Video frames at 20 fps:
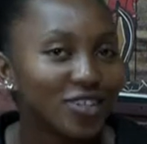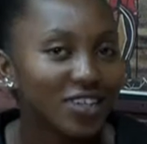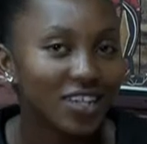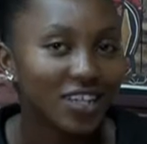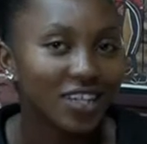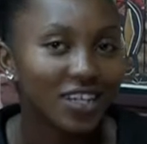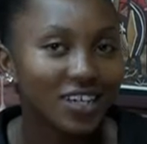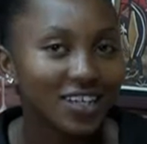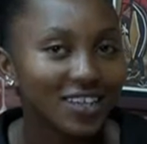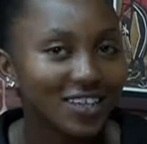
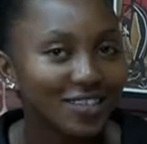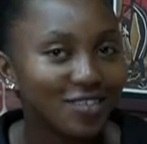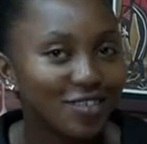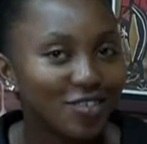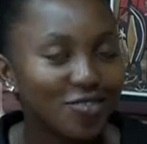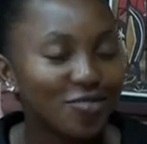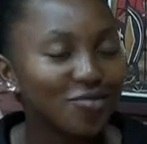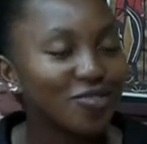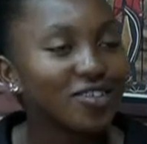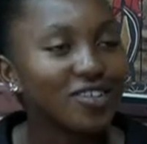think this
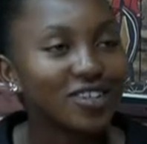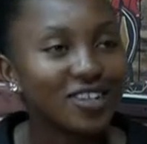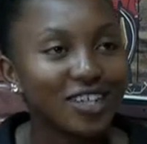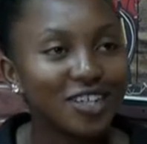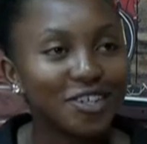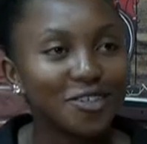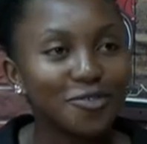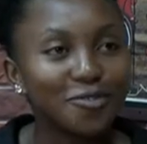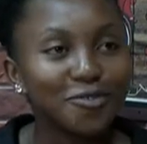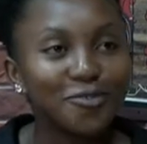is what they
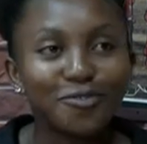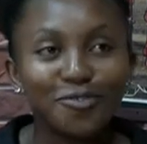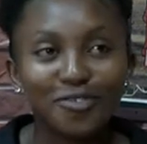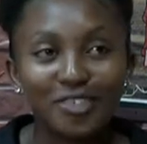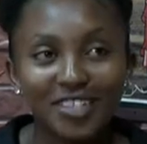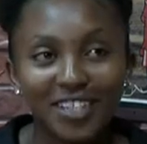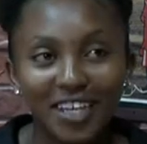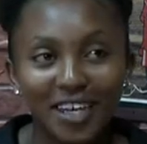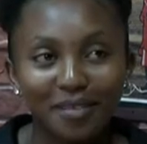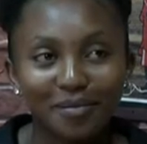do full
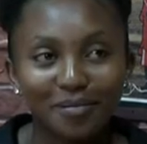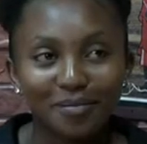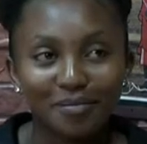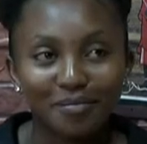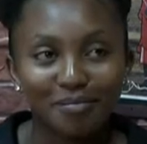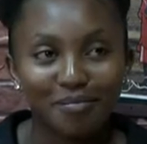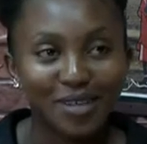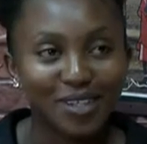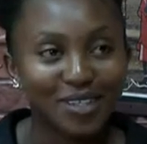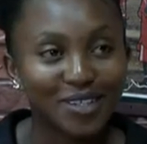time,
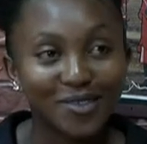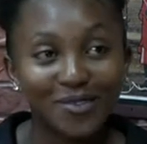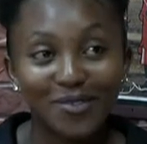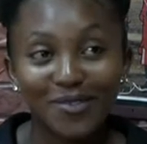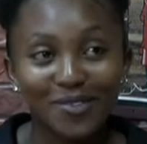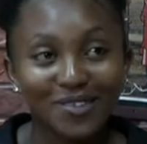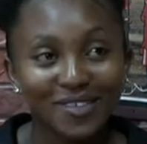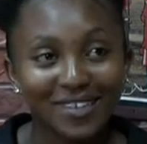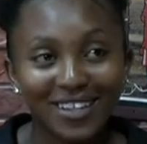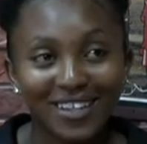but no,
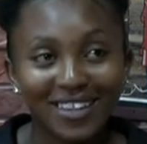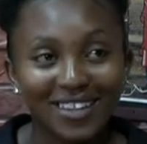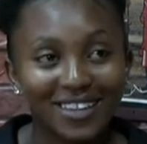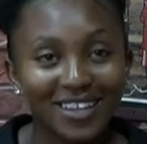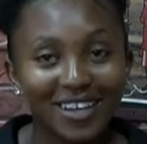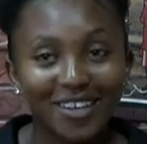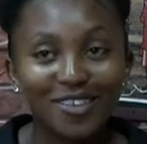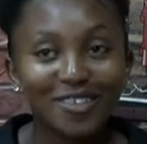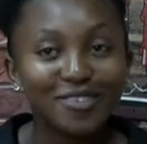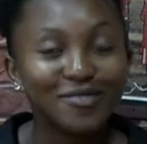
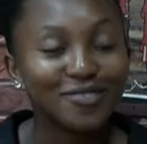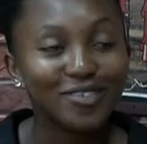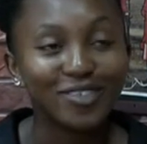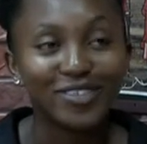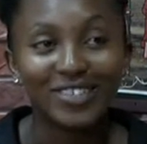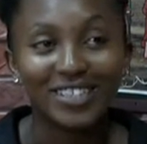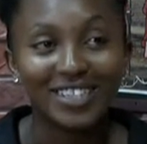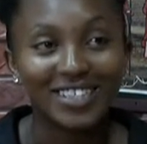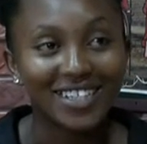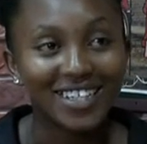they're all
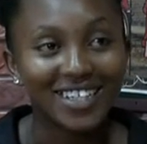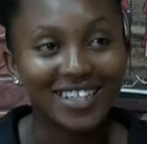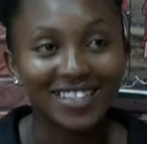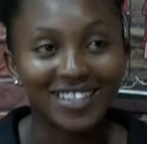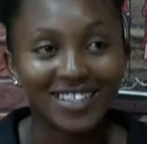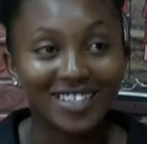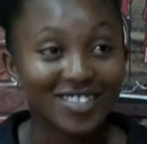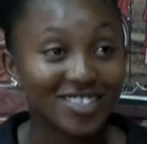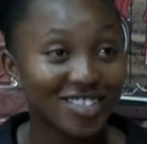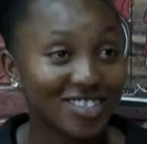volunteers.
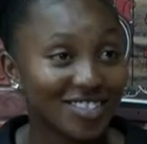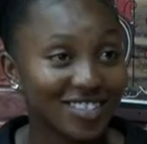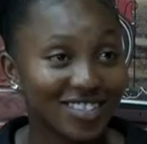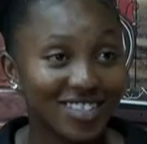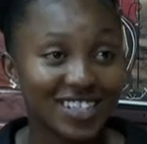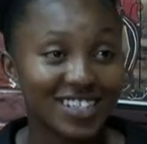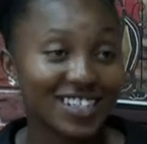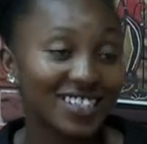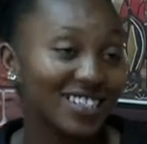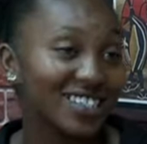It's just
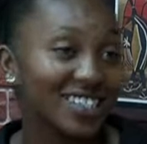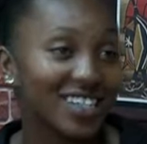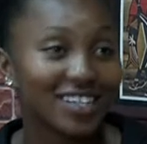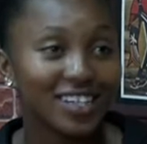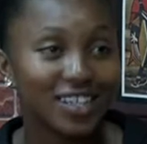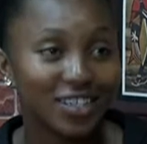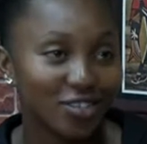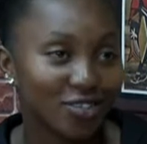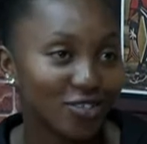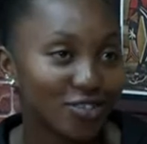an
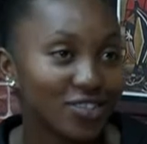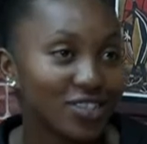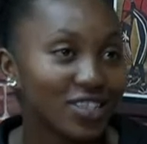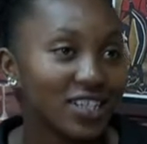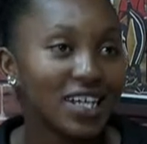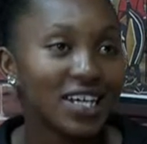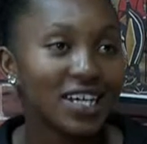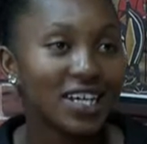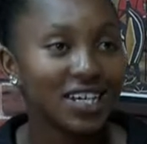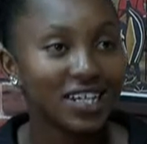international
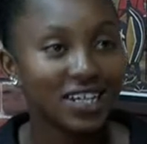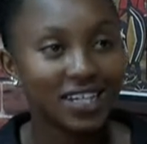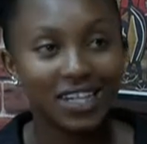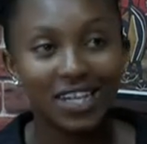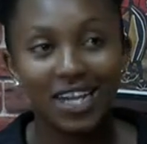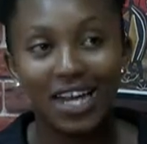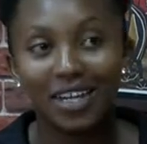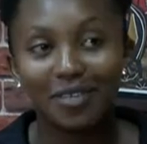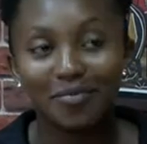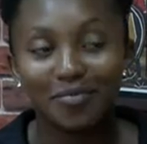
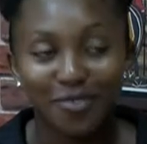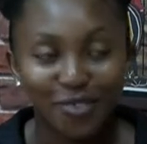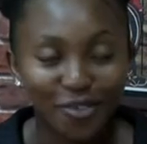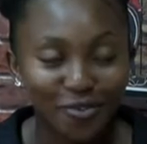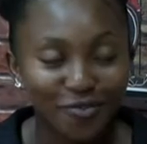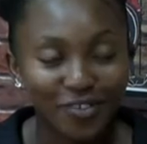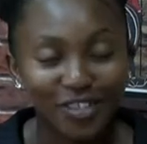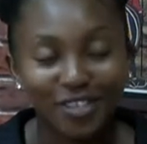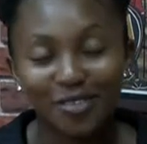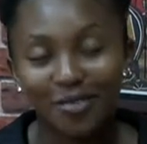
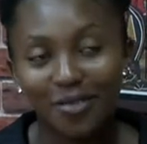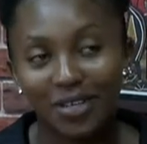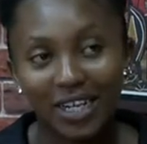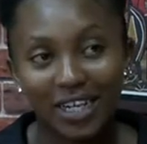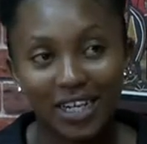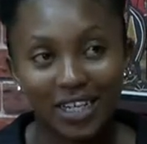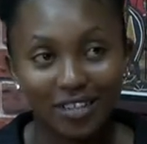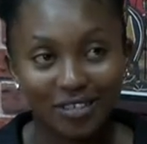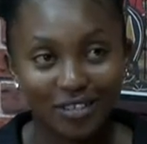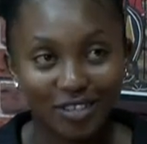non-profit
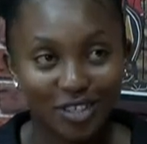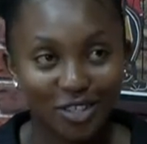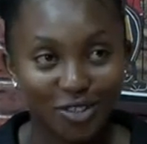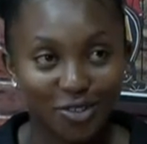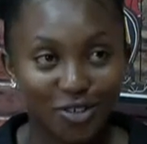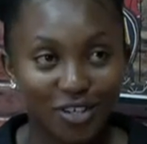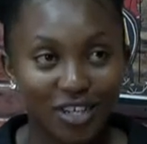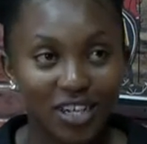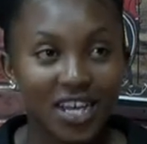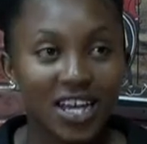
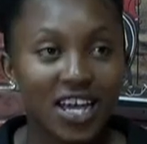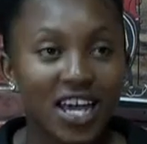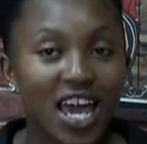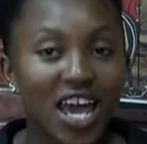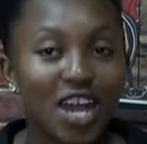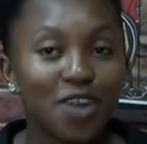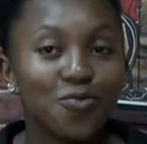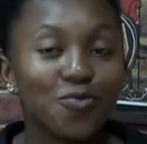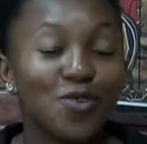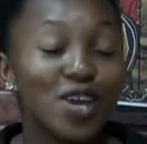organization,
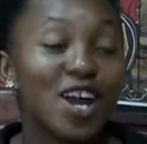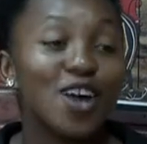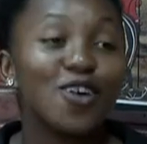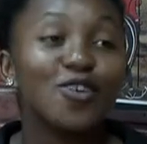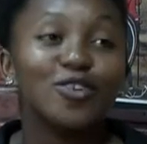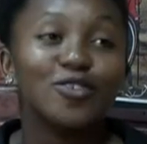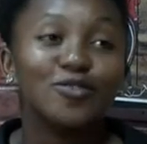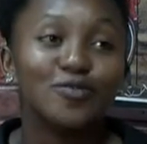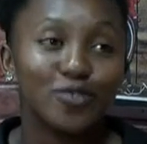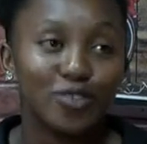and we are
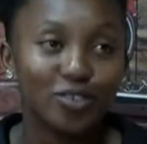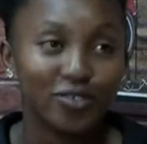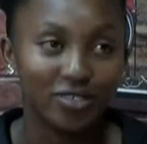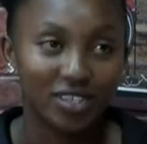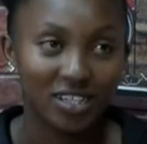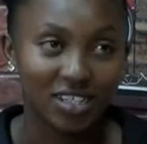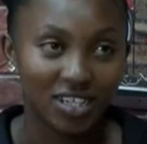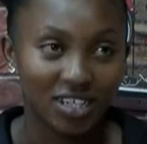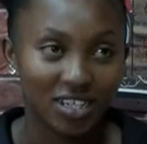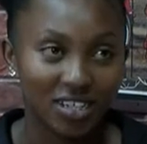all
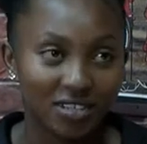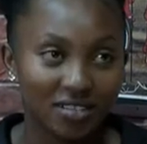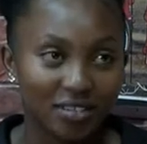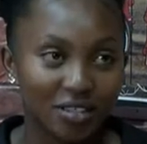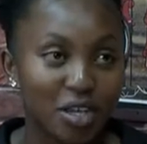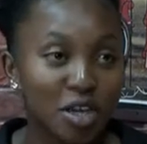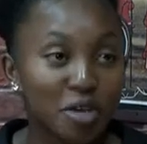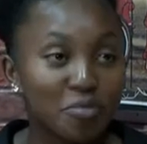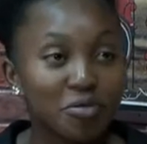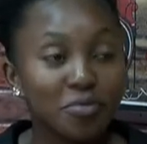volunteers.
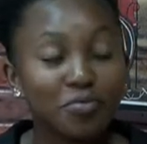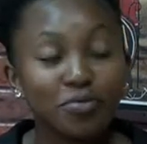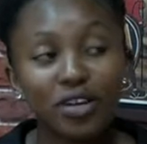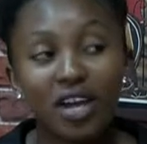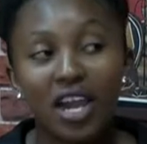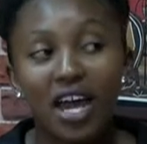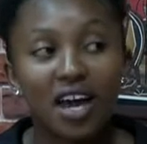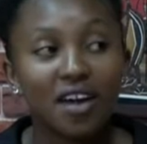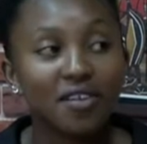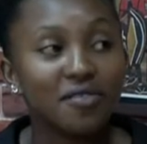People
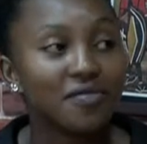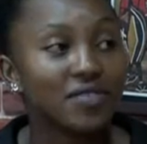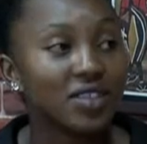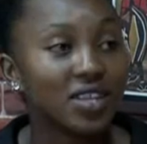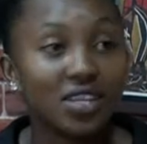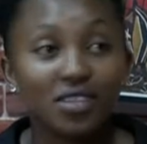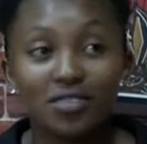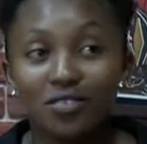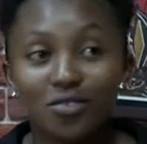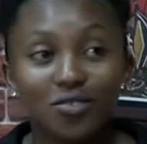have
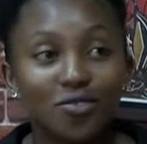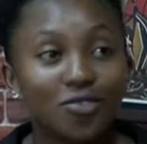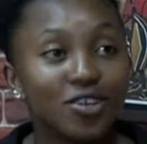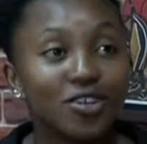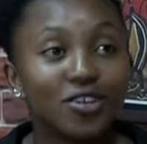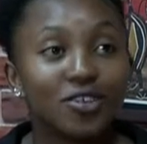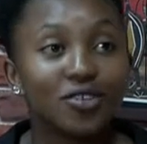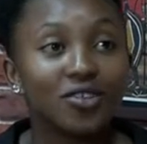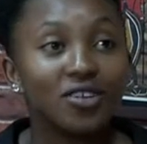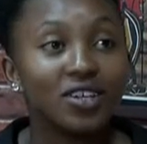things going
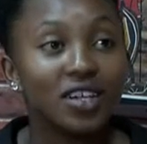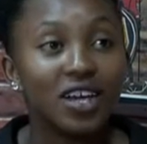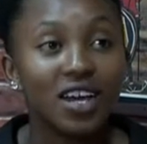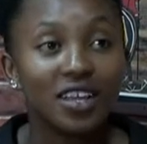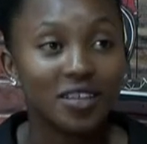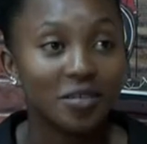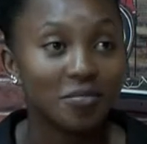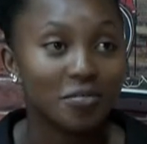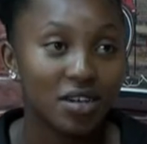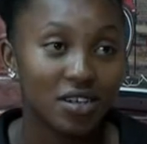on at
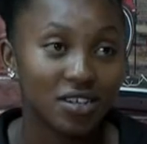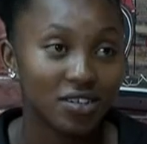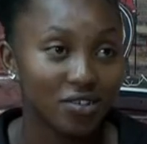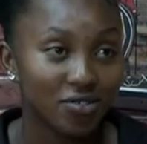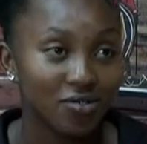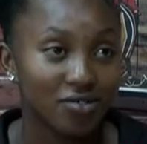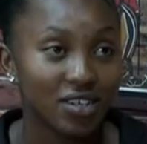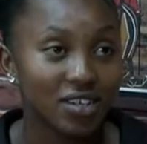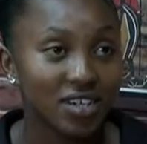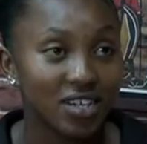the
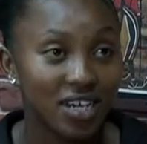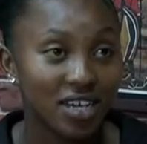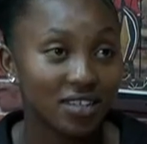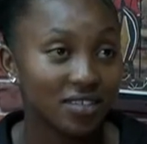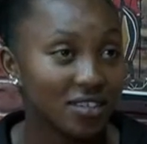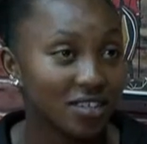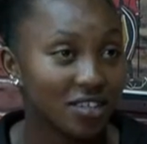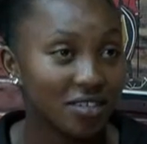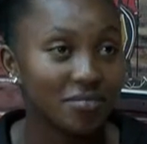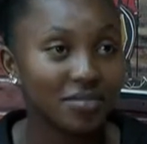background.
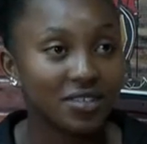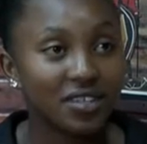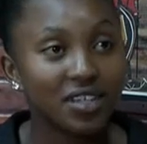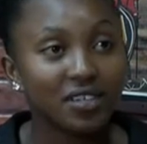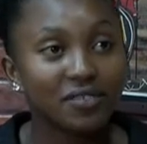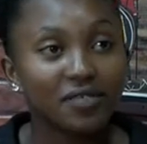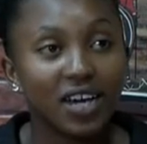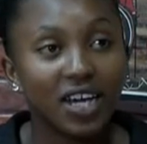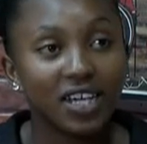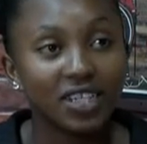Darcy
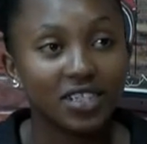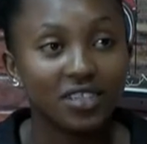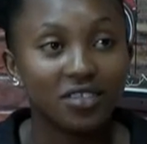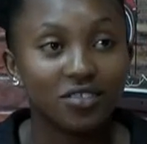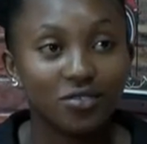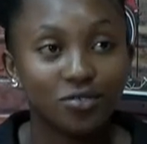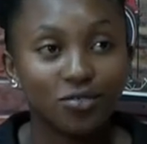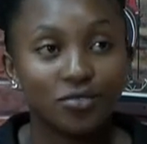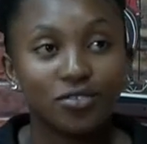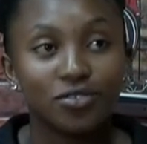himself had his
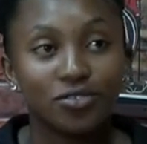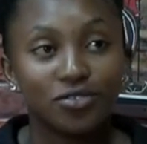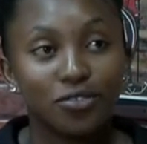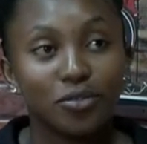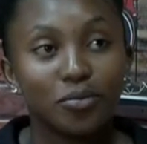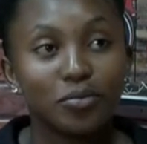own job.